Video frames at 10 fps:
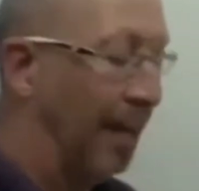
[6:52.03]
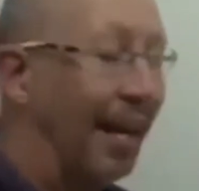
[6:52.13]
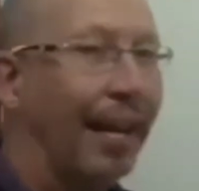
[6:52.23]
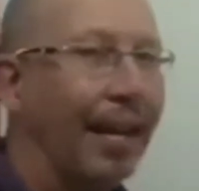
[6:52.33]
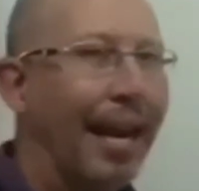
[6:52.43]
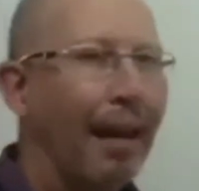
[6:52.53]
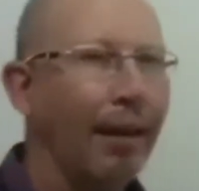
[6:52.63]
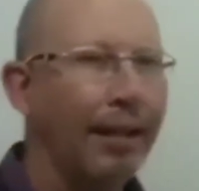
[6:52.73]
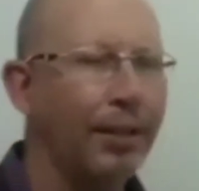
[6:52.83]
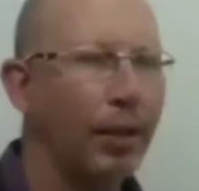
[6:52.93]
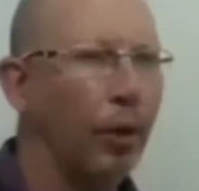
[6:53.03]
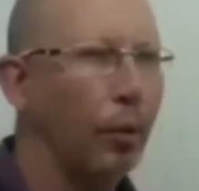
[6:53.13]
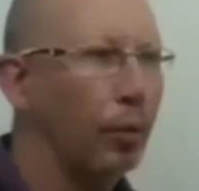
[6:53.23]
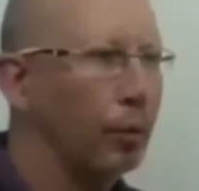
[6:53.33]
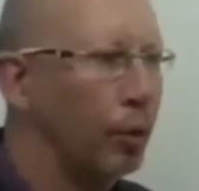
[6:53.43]
Now let's go
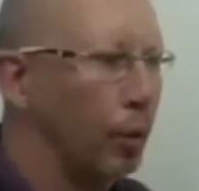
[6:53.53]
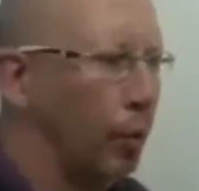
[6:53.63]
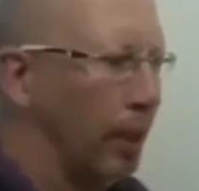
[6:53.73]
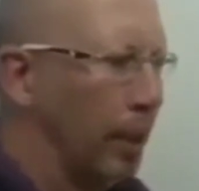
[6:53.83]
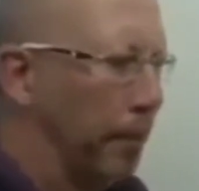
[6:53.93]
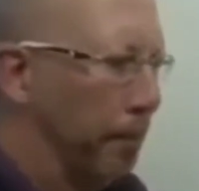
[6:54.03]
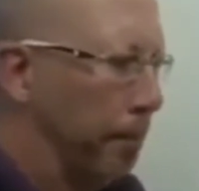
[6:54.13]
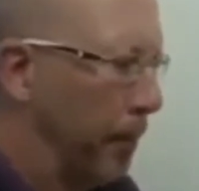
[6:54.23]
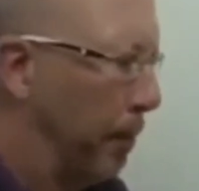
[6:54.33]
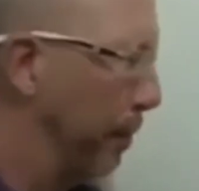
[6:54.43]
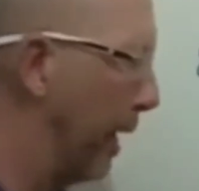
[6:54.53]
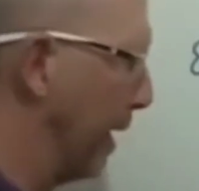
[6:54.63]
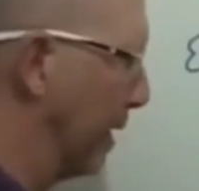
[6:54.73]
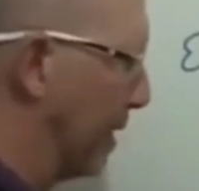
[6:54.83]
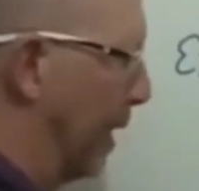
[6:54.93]
to the place,
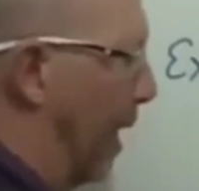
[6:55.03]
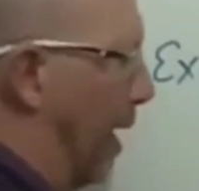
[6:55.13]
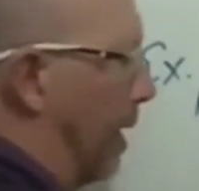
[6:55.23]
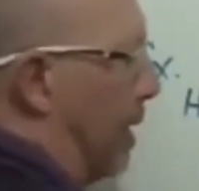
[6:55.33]
like